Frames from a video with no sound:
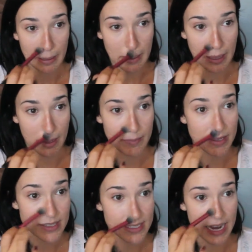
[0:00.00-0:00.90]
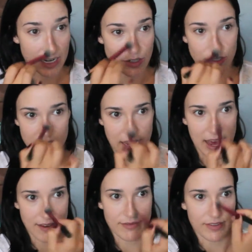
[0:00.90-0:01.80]
It's natural to
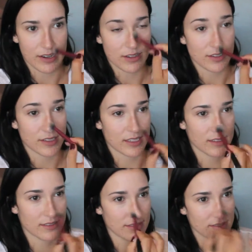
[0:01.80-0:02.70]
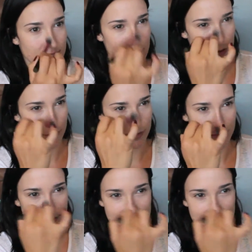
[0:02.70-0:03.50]
have freckles and, you know,